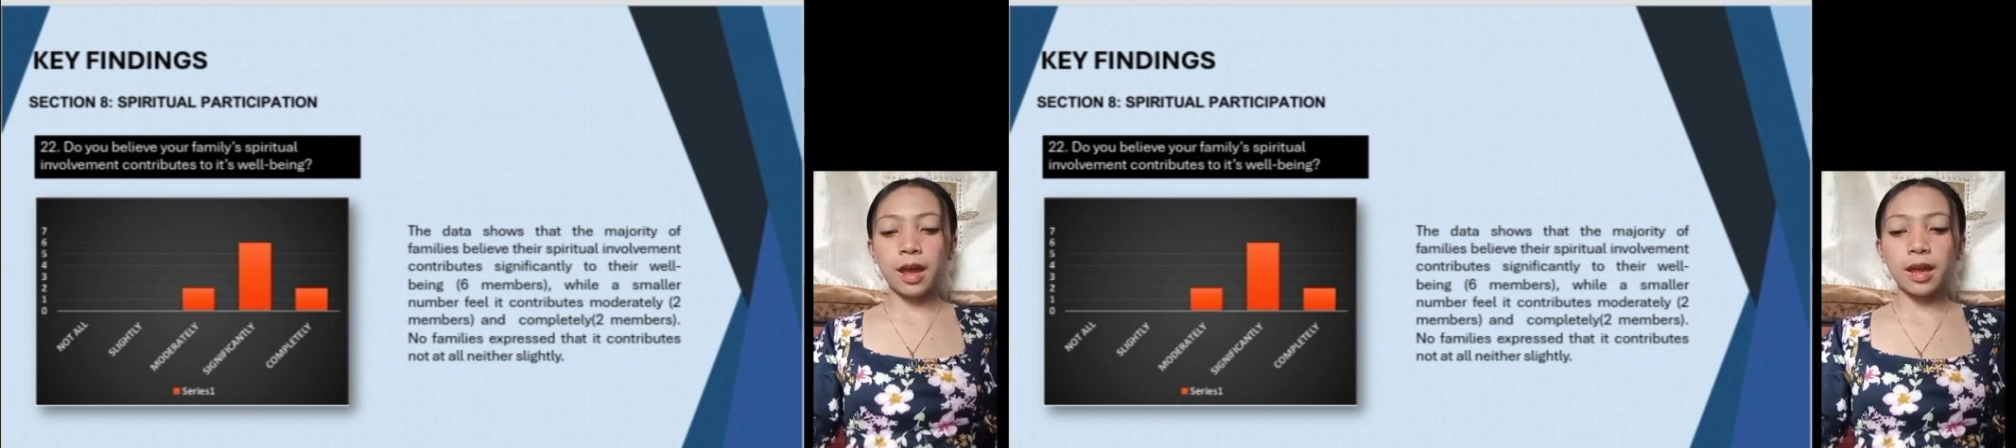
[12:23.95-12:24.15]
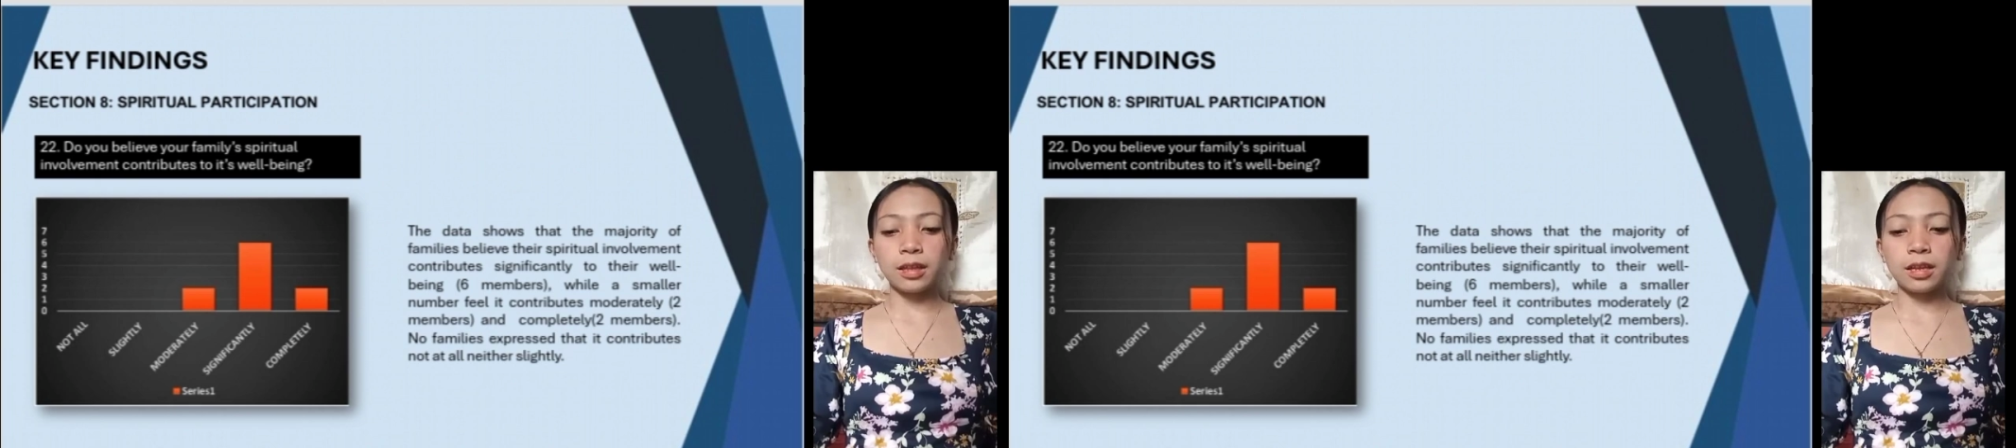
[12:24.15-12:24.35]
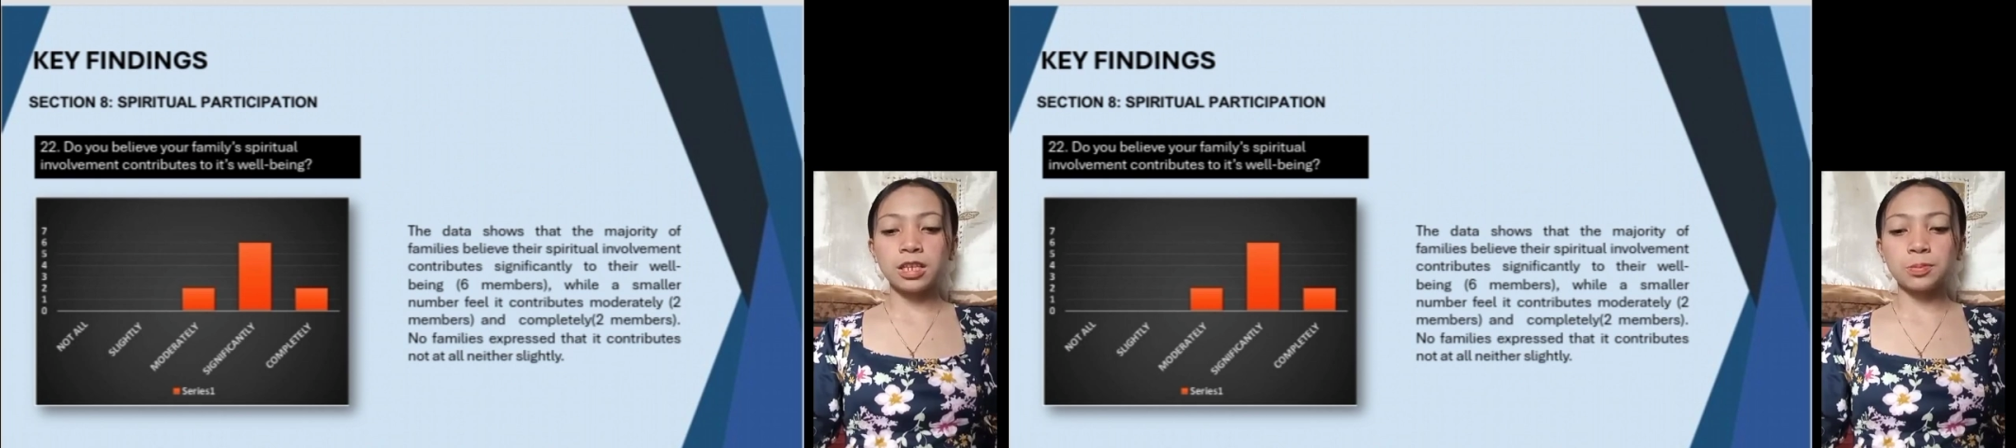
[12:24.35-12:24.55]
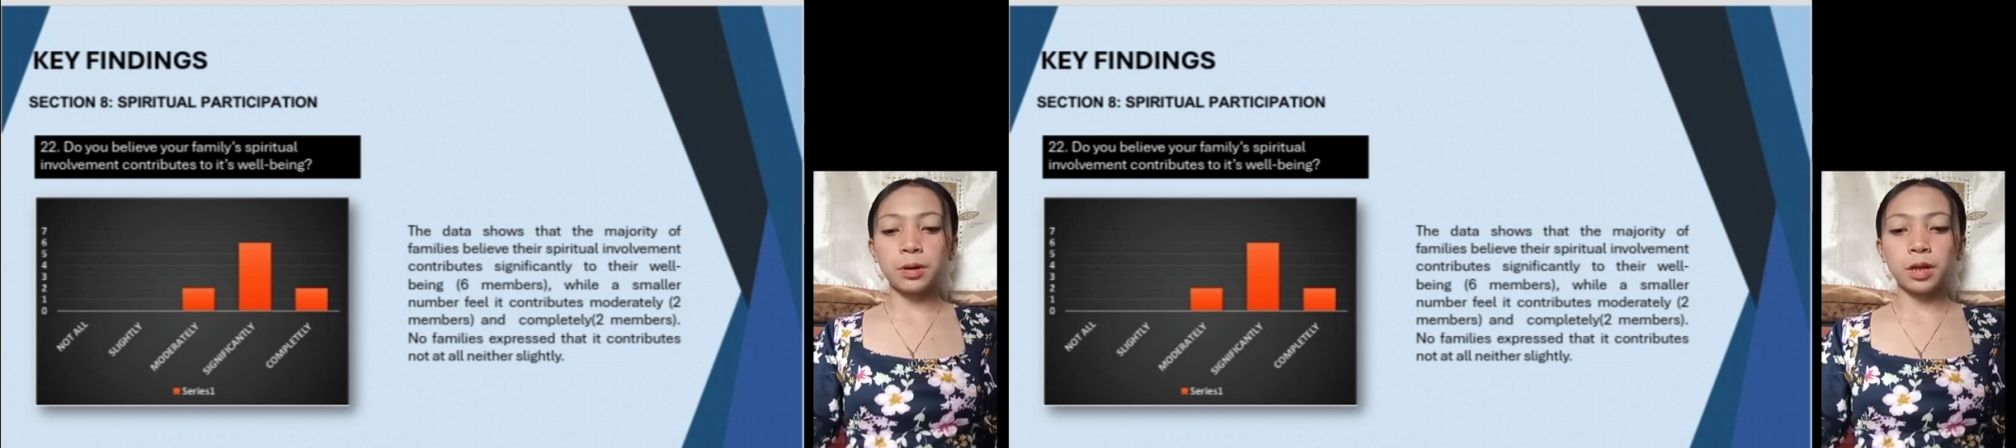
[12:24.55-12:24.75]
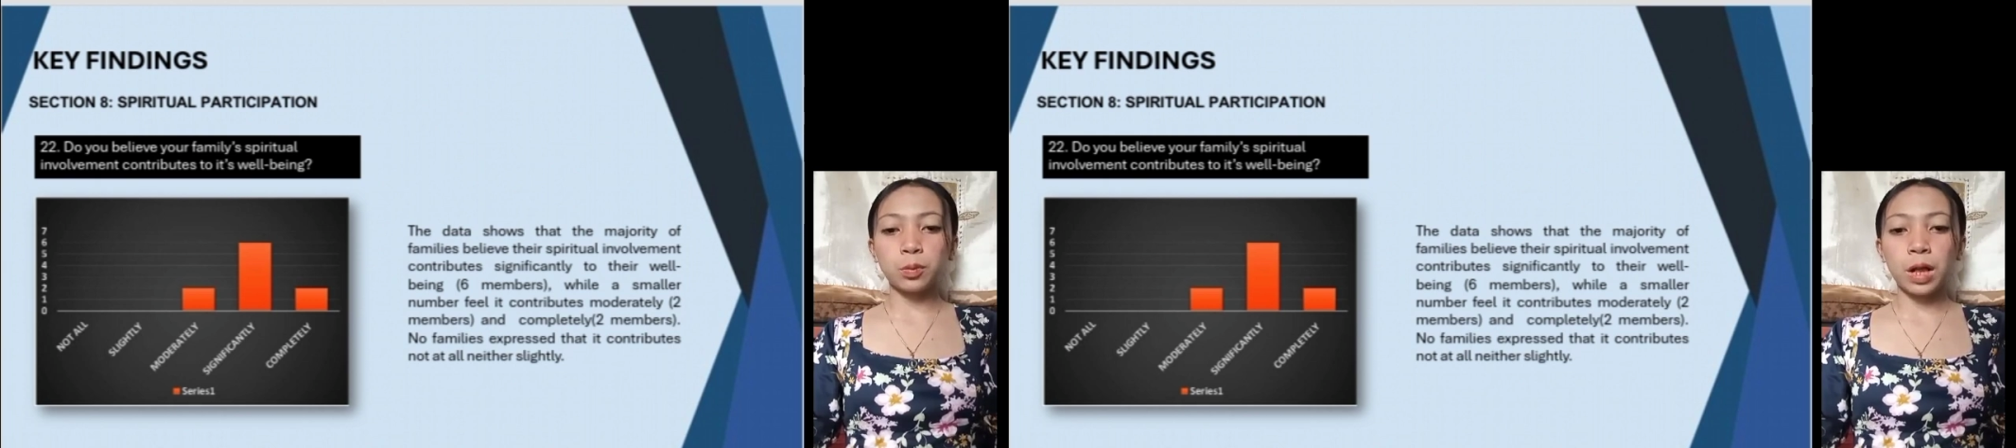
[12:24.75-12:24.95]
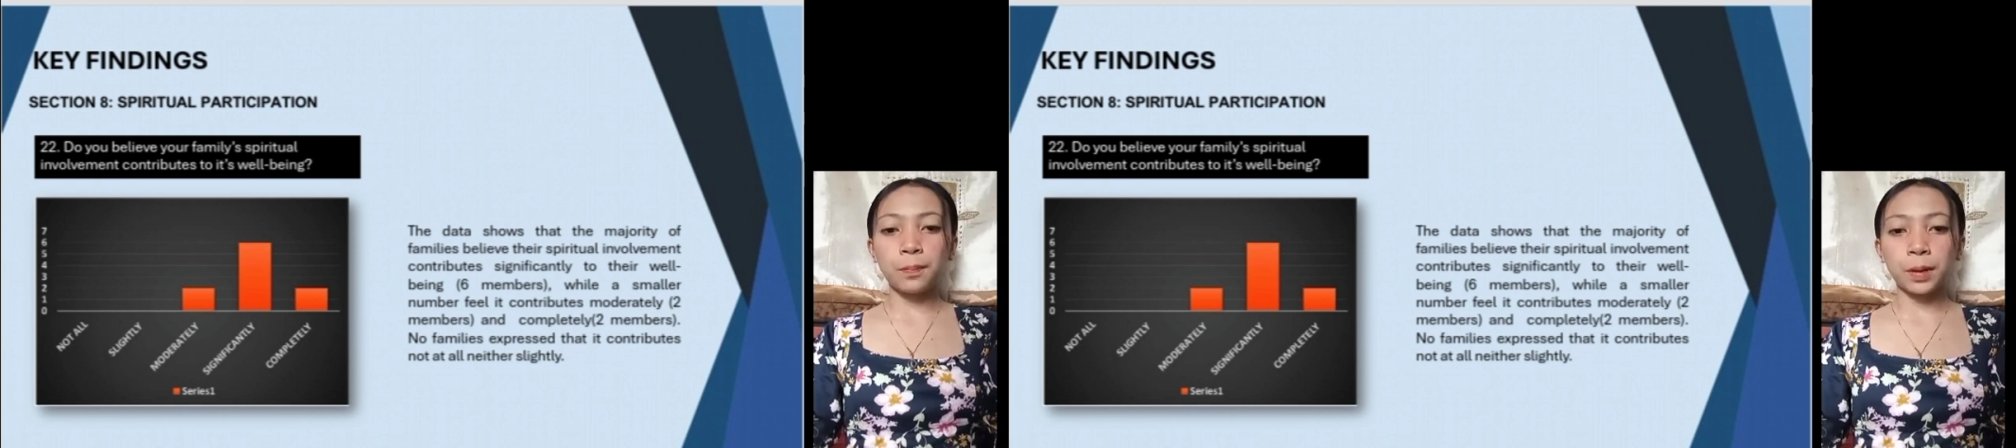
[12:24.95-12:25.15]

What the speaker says: 8 in spiritual